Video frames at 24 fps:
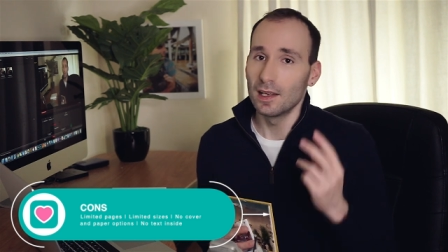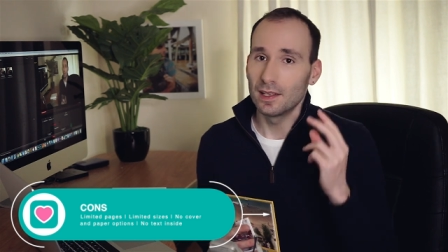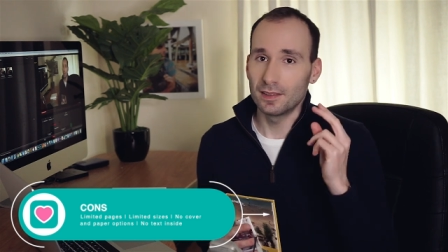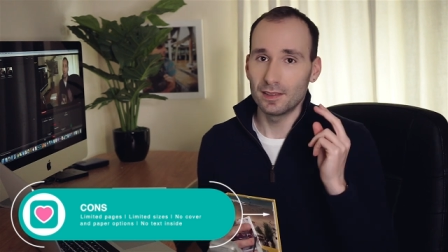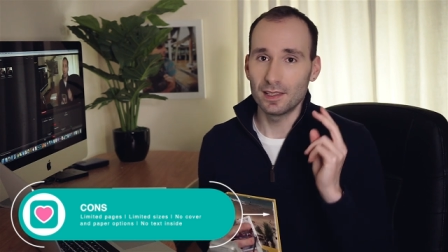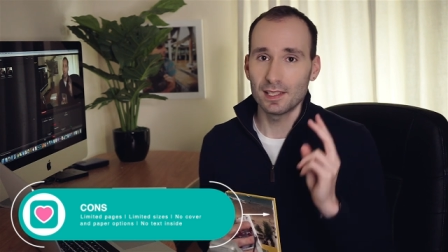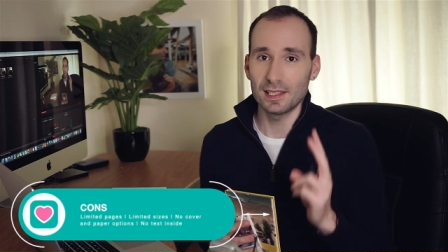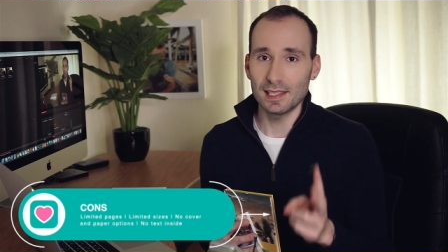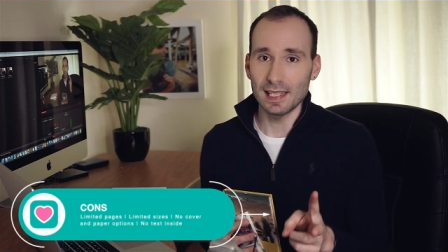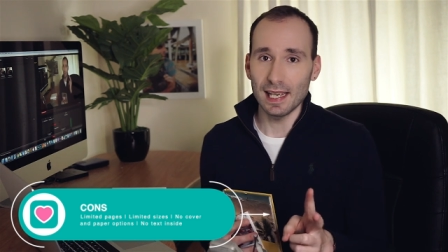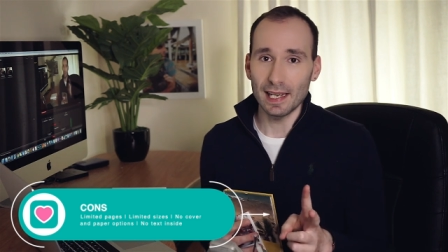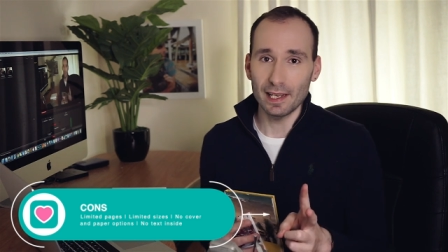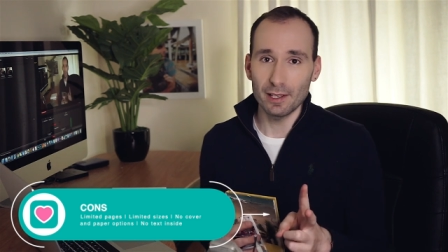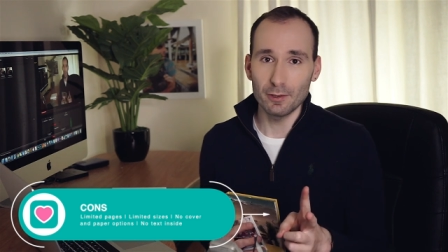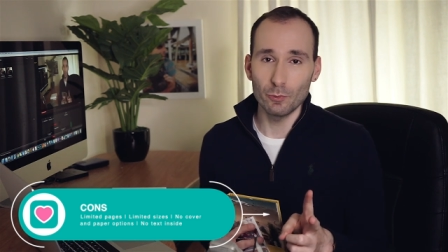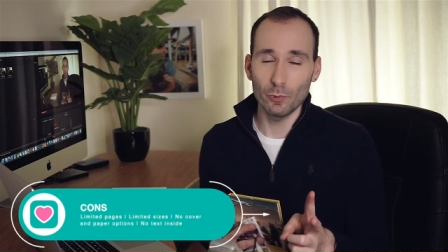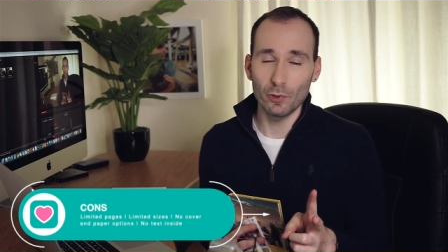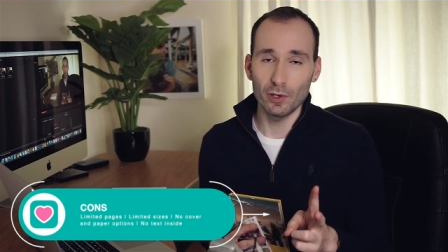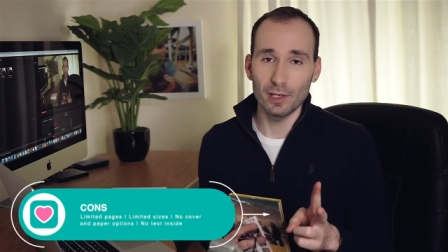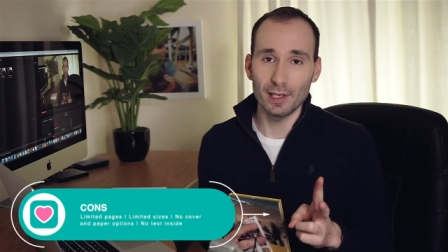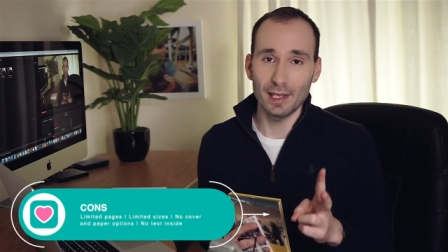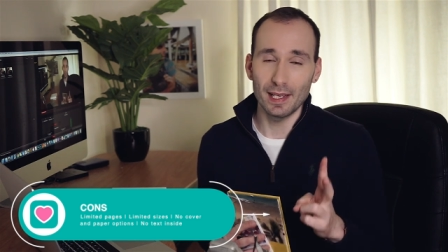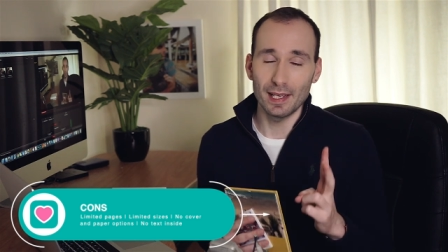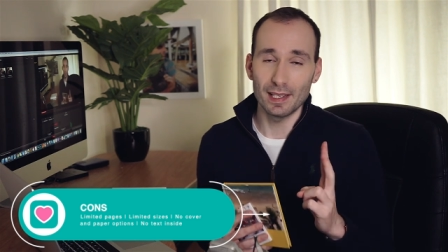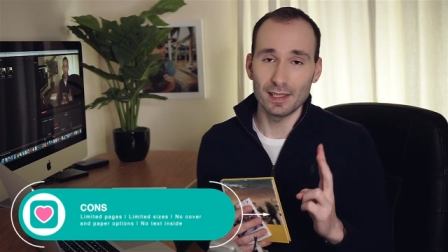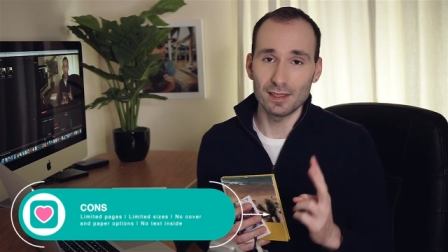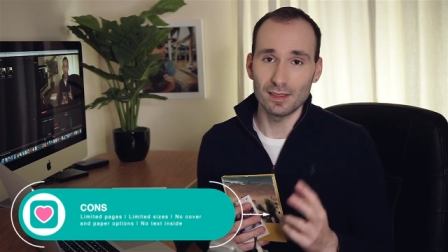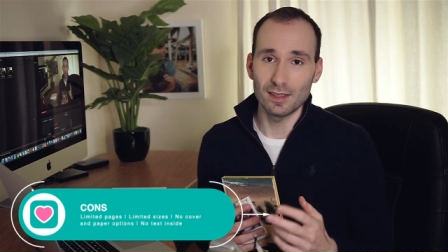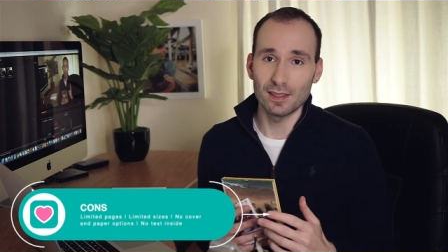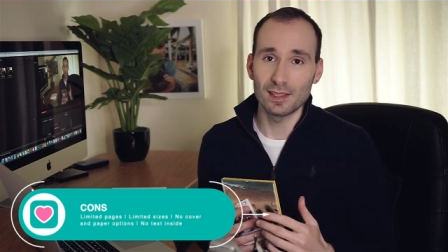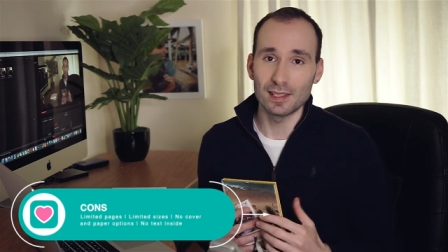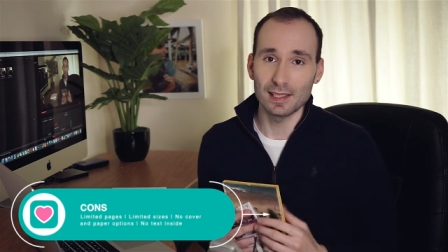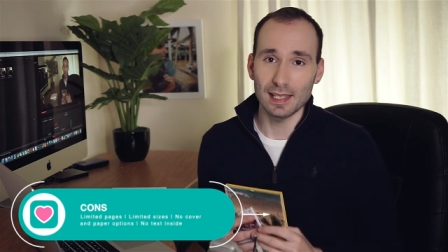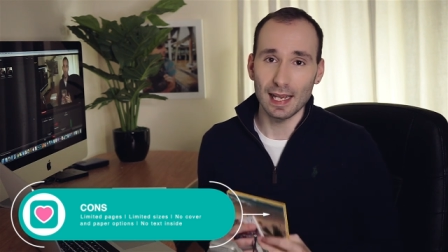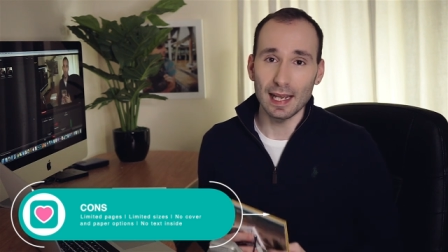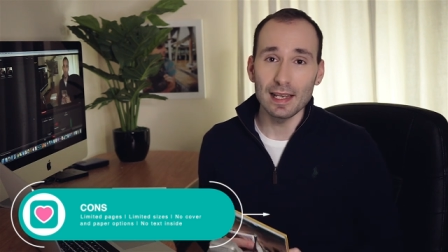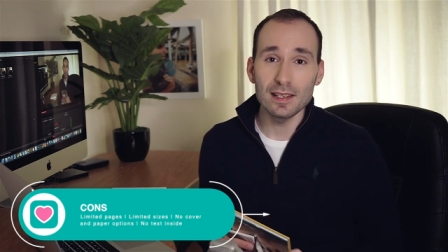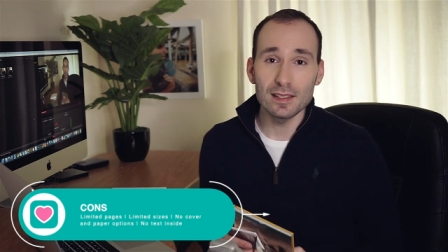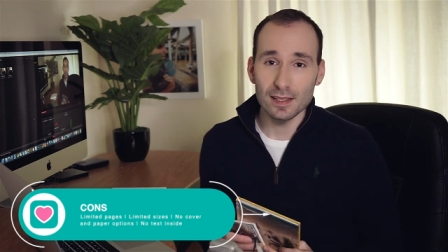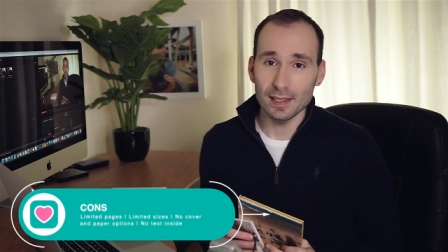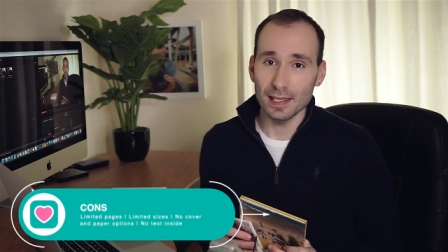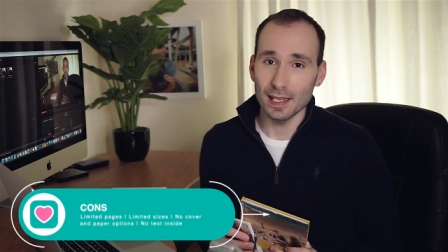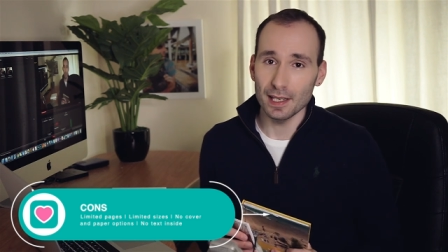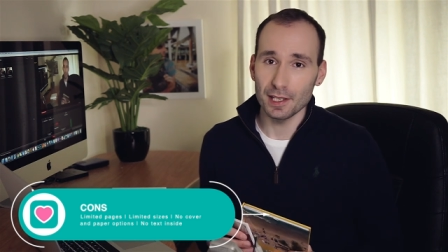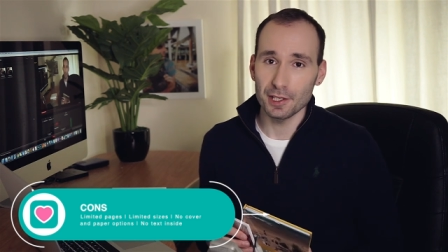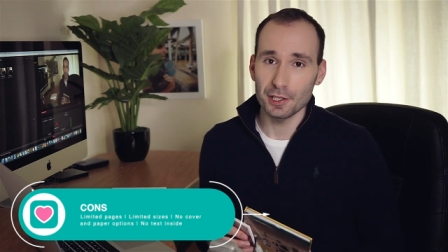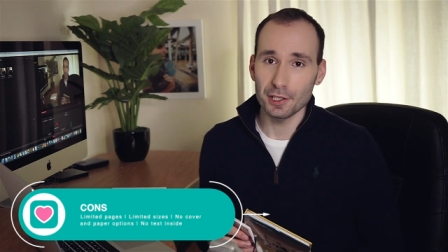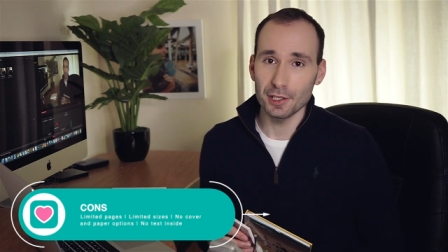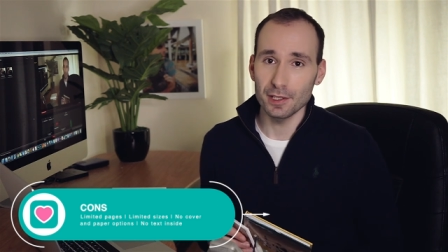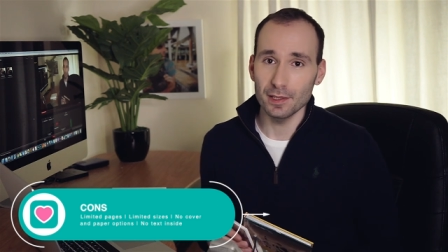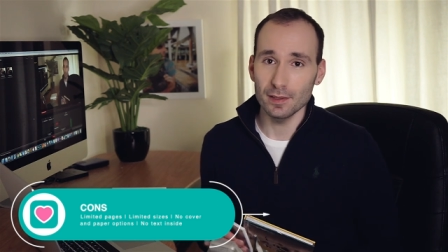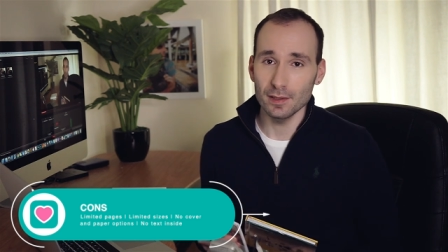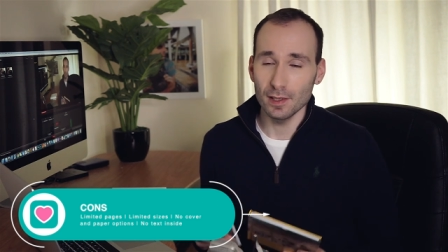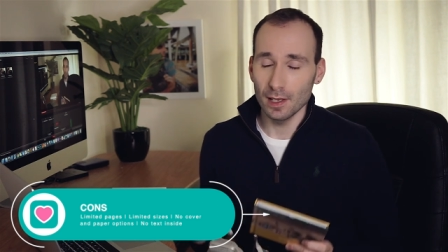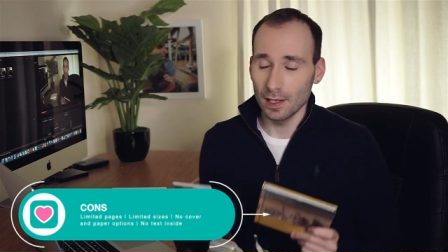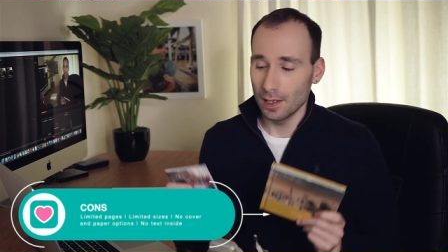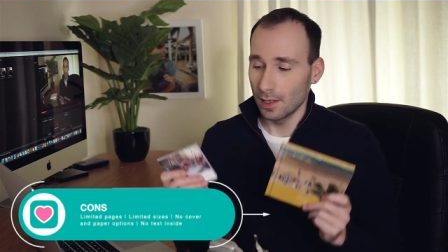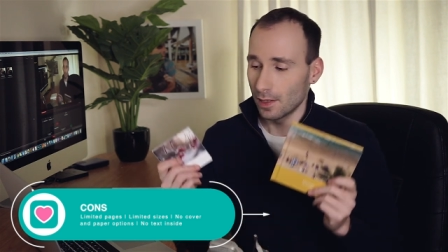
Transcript: The second one is the size selection.